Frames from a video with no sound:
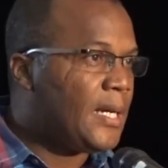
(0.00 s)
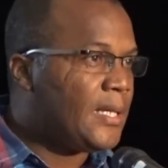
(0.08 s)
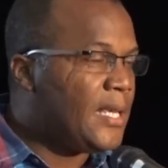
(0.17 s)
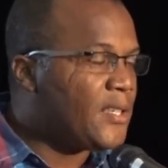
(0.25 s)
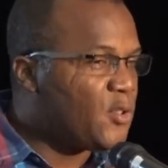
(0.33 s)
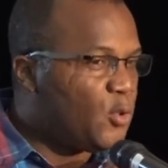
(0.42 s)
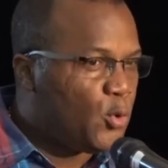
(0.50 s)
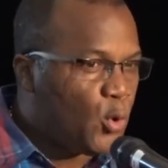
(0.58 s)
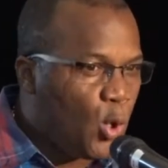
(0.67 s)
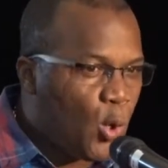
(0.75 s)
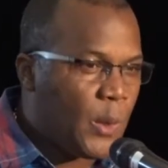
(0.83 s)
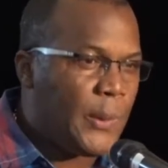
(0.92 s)
There's
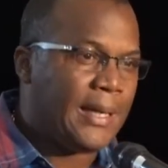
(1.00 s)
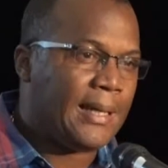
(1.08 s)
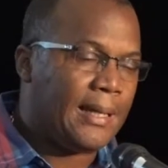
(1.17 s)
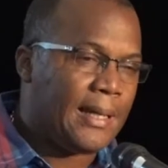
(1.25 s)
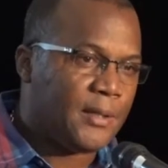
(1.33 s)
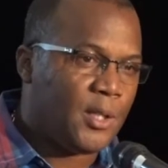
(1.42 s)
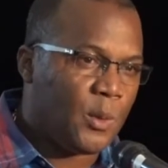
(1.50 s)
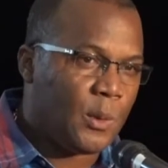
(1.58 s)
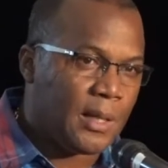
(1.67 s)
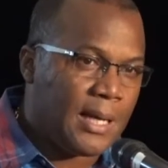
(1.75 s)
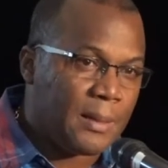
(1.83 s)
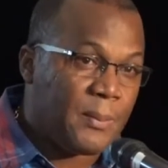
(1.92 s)
no way we can let down
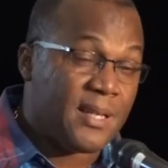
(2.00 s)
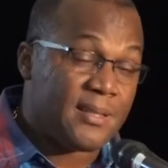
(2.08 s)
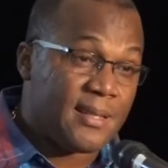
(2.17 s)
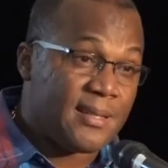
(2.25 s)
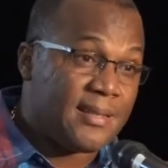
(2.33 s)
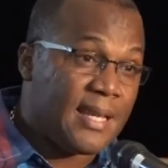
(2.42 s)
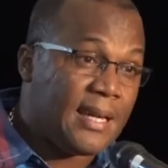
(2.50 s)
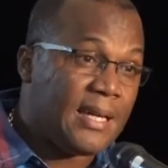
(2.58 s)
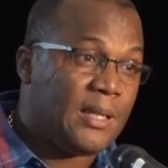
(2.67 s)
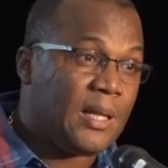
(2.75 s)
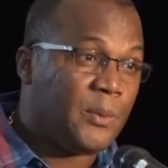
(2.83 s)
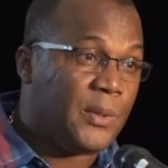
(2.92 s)
our guard, because the
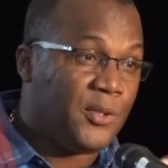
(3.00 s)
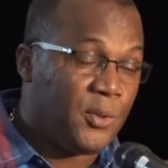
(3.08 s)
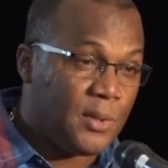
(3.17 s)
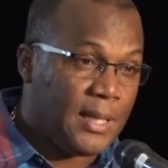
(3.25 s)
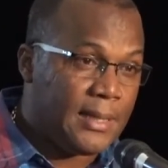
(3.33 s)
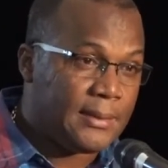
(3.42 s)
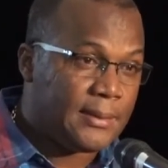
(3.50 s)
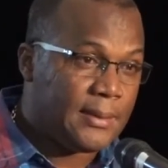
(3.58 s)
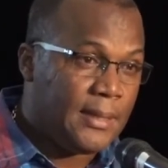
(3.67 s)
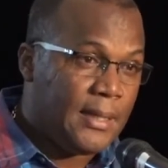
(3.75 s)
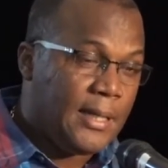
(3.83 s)
second that we do that,